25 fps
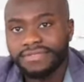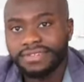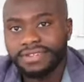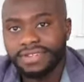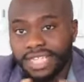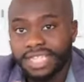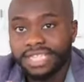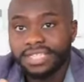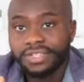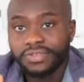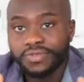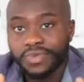In
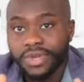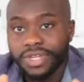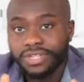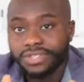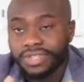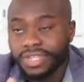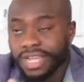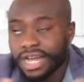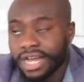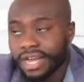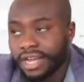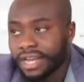this
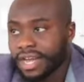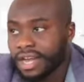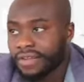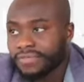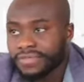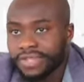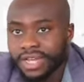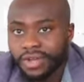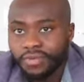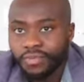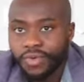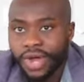situation,
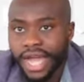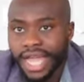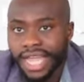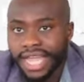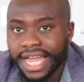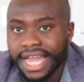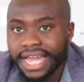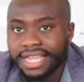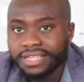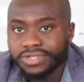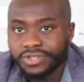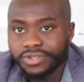I've done what I
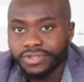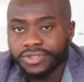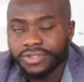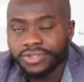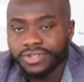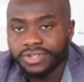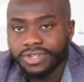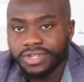can do.